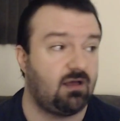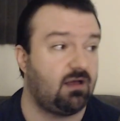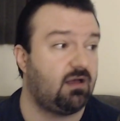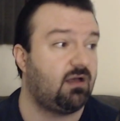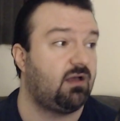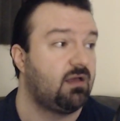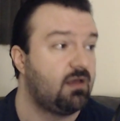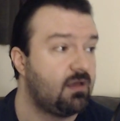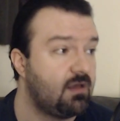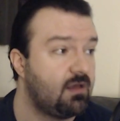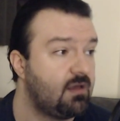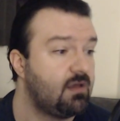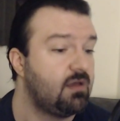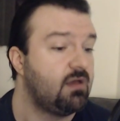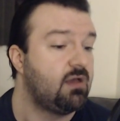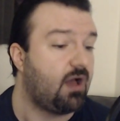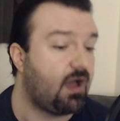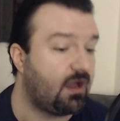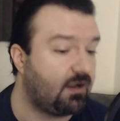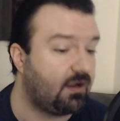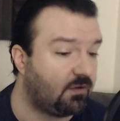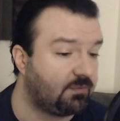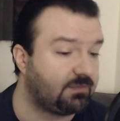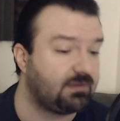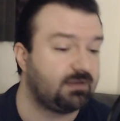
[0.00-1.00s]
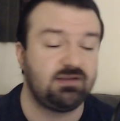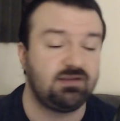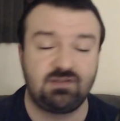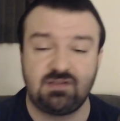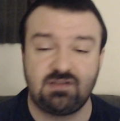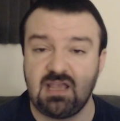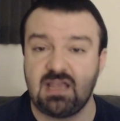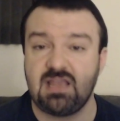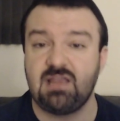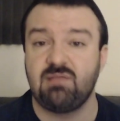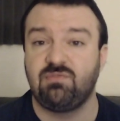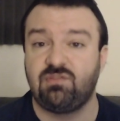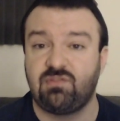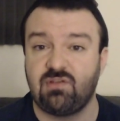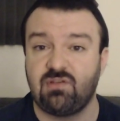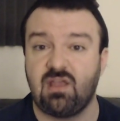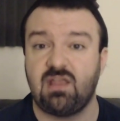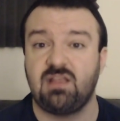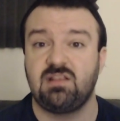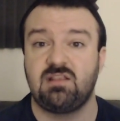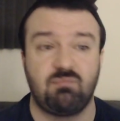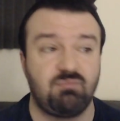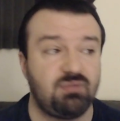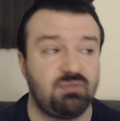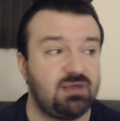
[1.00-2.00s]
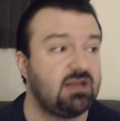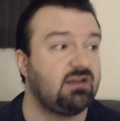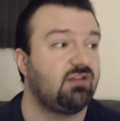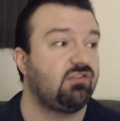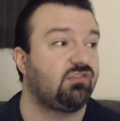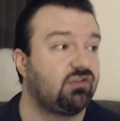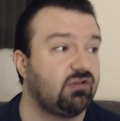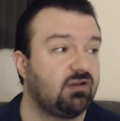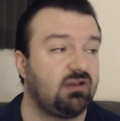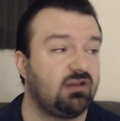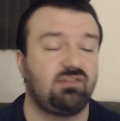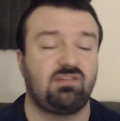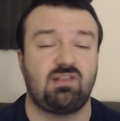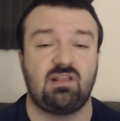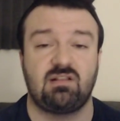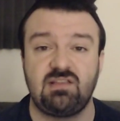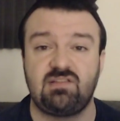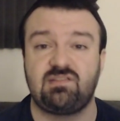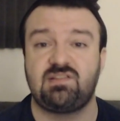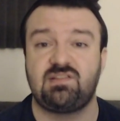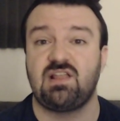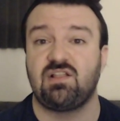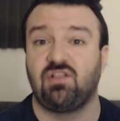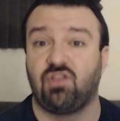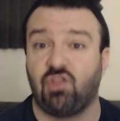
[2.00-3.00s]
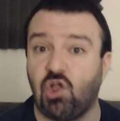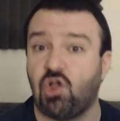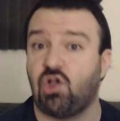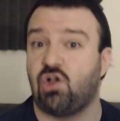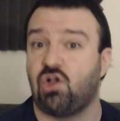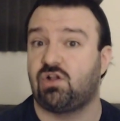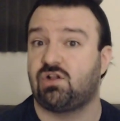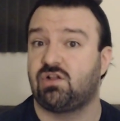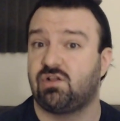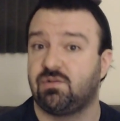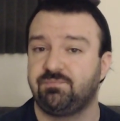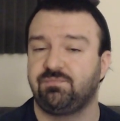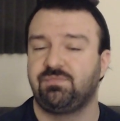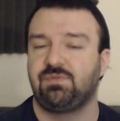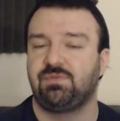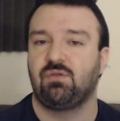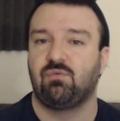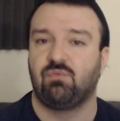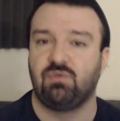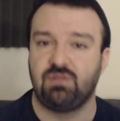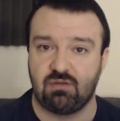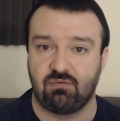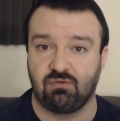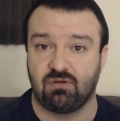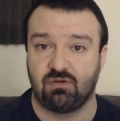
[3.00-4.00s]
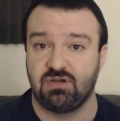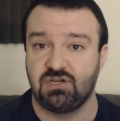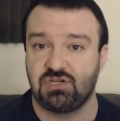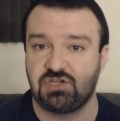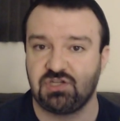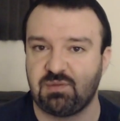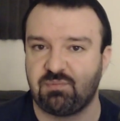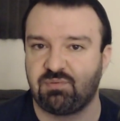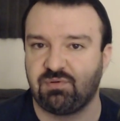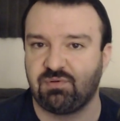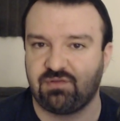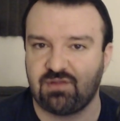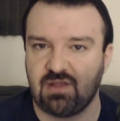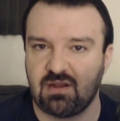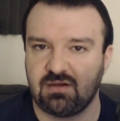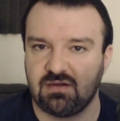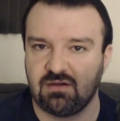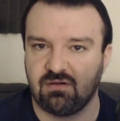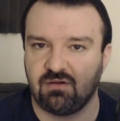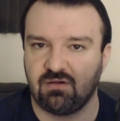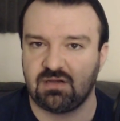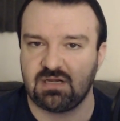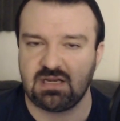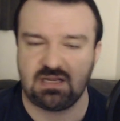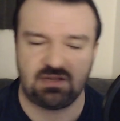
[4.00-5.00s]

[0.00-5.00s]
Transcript: Uh, I hope that these games uh, end up being as good as at least they look when they were initially presented here at